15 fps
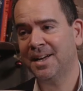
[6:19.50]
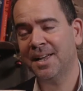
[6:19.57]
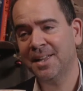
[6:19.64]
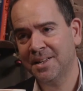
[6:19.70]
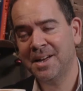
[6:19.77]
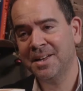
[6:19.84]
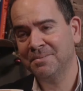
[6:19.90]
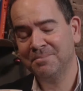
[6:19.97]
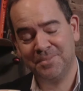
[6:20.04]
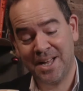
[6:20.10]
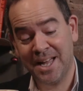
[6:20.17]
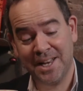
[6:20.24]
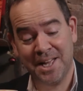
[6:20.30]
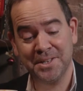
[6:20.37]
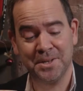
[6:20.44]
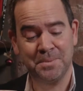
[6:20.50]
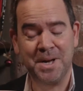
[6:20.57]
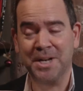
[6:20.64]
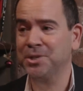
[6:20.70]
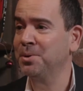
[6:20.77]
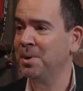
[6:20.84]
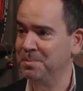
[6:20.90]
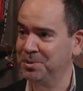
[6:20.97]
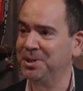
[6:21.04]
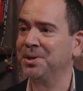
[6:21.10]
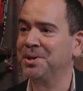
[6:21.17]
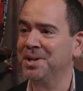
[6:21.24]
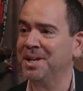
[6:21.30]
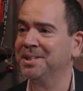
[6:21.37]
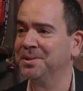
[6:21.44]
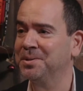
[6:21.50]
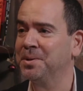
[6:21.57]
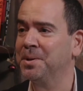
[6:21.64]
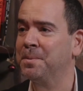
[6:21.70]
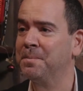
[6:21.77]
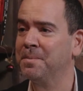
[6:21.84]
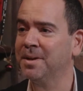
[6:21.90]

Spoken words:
I like them. Actually, I'm still connected to them.